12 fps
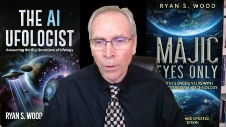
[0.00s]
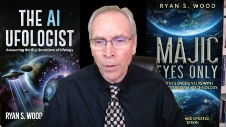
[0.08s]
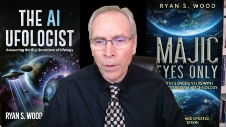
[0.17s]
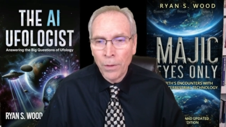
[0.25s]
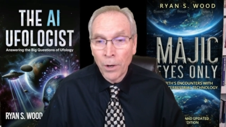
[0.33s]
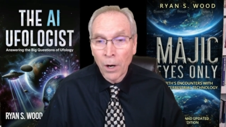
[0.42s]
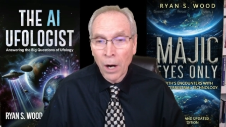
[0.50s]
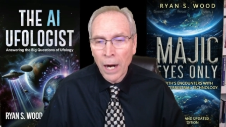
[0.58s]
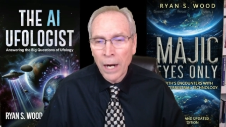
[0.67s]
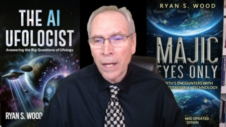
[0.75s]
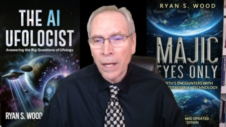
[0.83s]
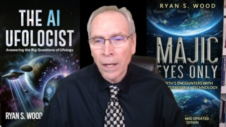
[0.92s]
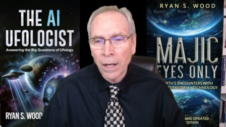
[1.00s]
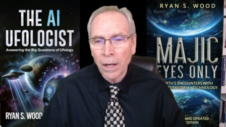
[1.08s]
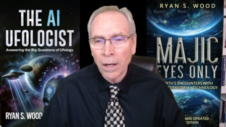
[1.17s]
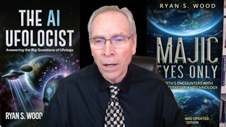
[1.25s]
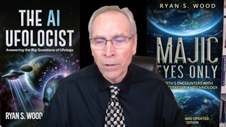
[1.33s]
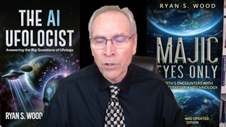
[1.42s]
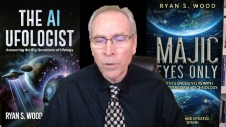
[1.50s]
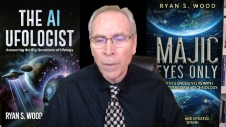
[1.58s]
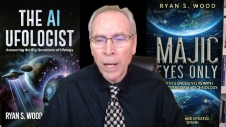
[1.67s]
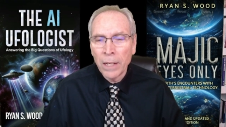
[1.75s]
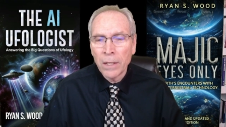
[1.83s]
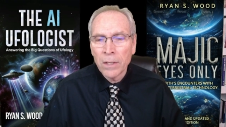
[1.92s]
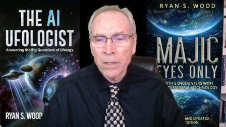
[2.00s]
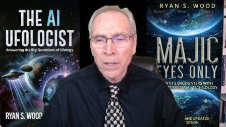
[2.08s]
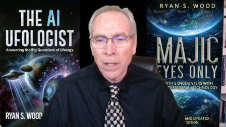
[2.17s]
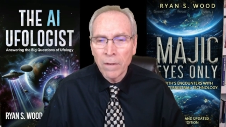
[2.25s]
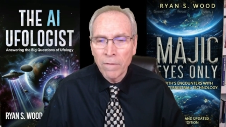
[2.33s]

they're hiding a tremendously